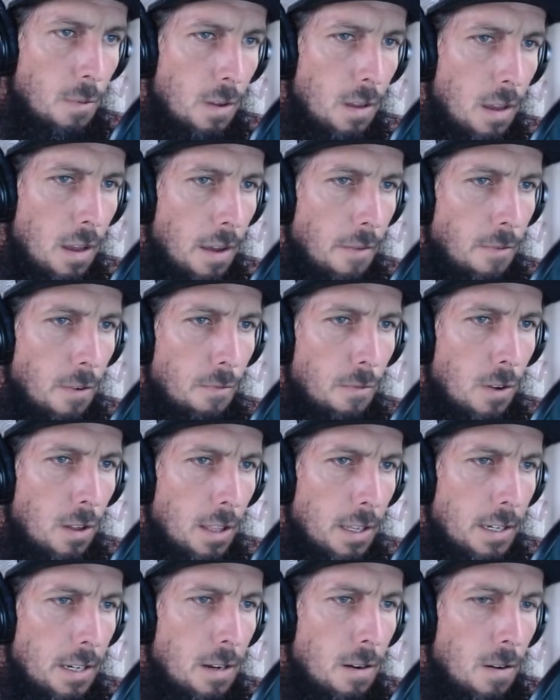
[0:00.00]
have a
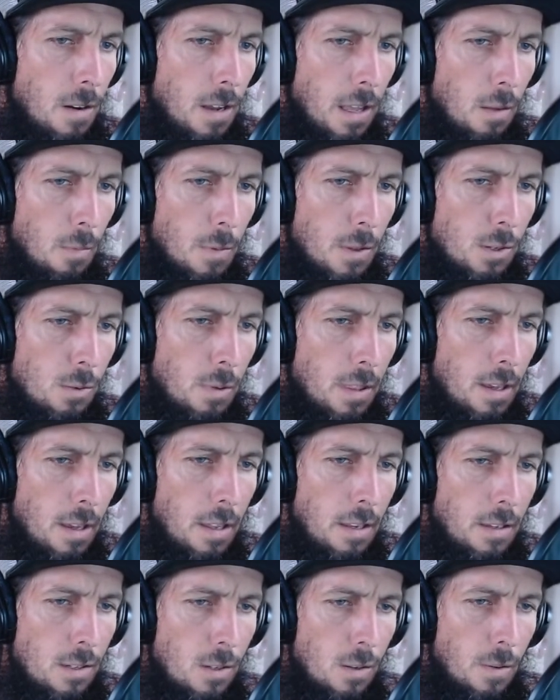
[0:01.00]
volunteer to help us with
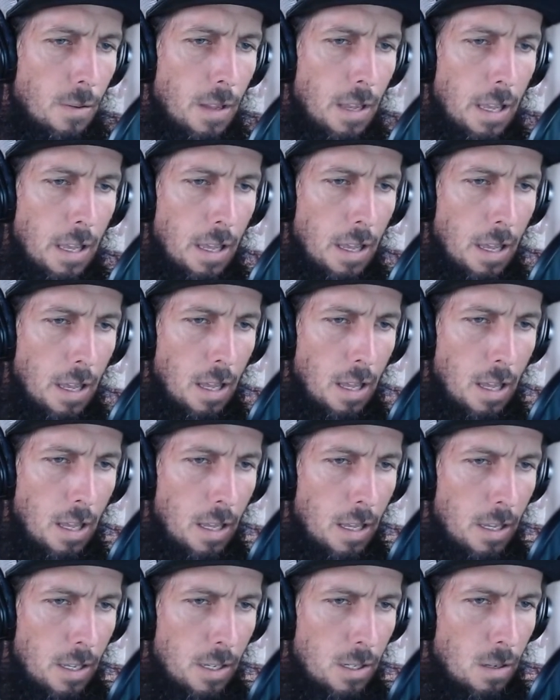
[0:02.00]
that.
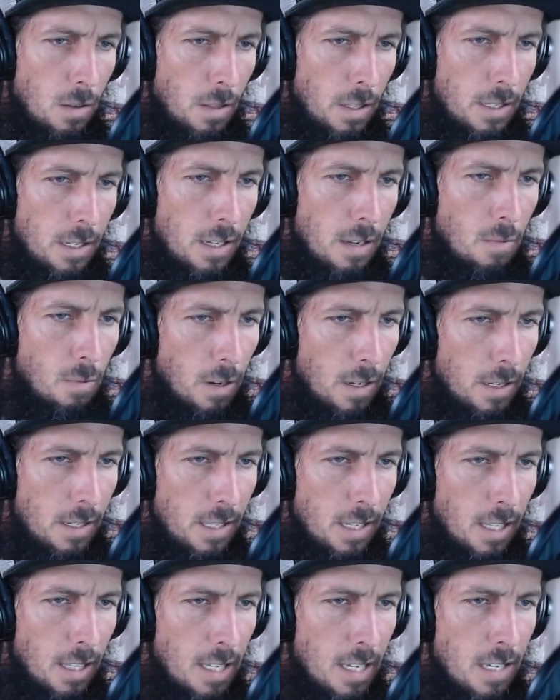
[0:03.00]
So let's see, what has
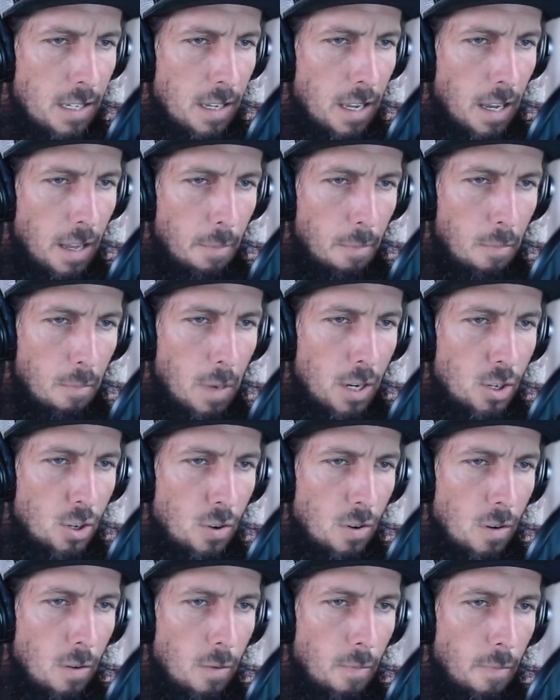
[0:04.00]
Talise got?
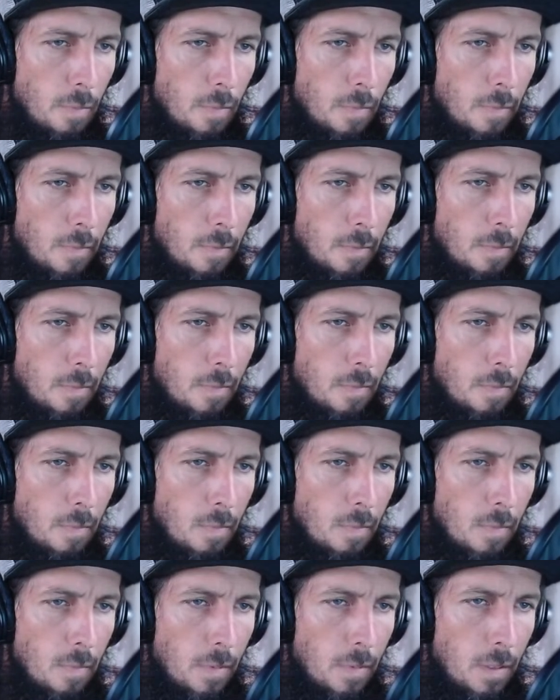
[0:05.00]
Mushroom
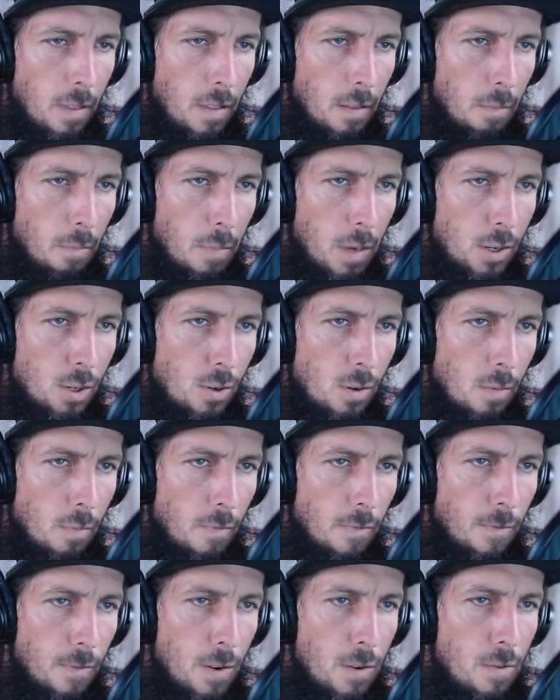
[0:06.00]

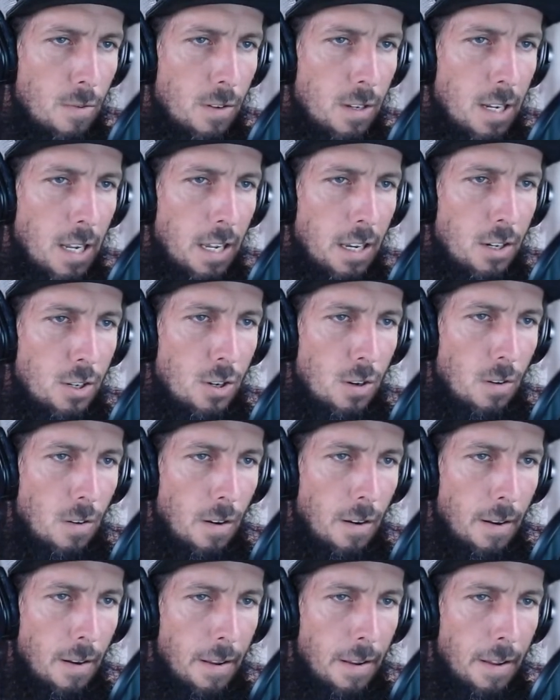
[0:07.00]
food
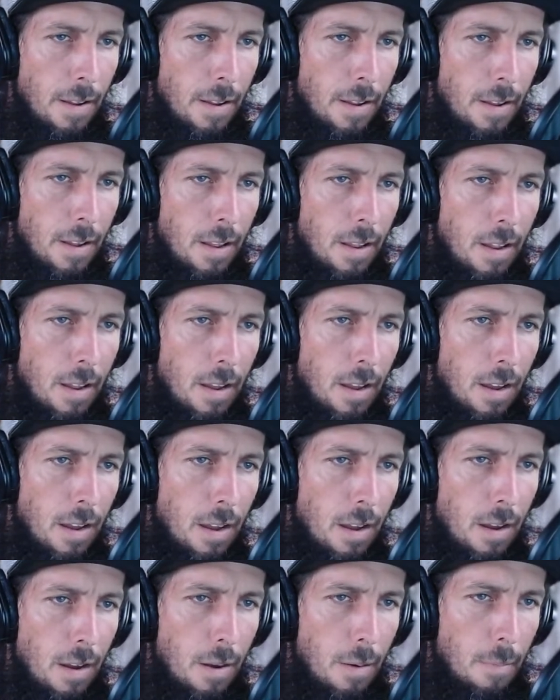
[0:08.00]
tincture.
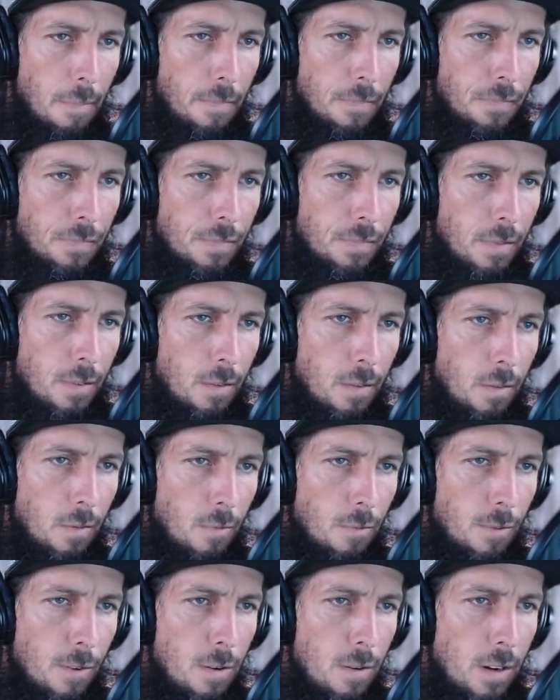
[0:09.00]

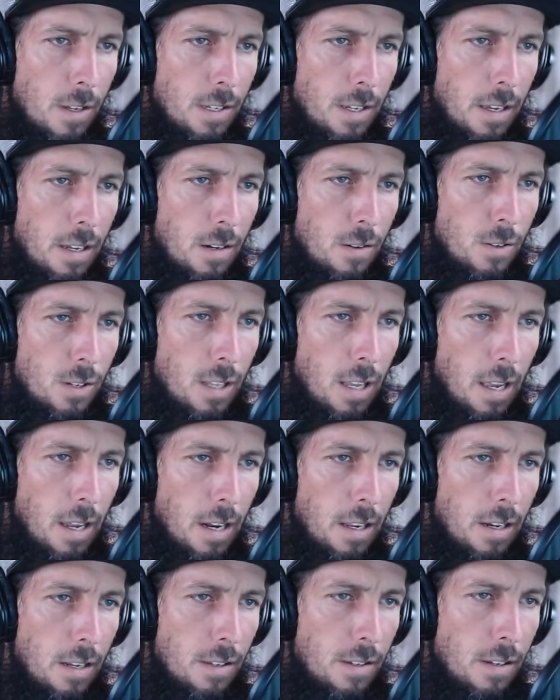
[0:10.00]
Food, as I understand
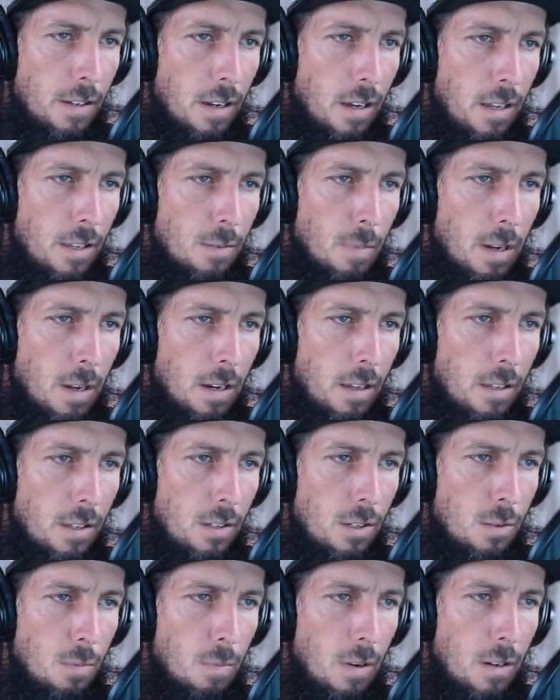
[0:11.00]
it, is an osmotic
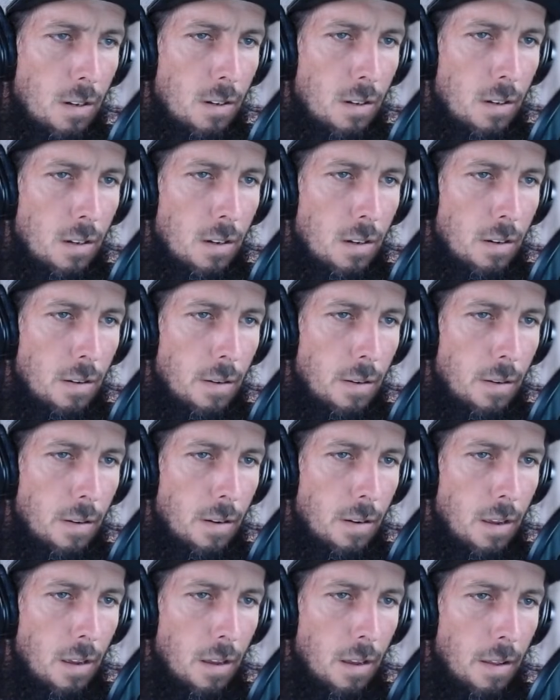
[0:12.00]

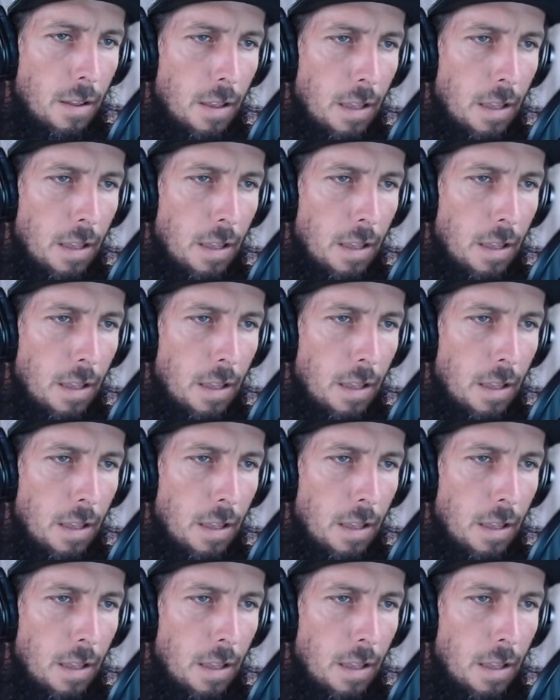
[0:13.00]
expression. Okay.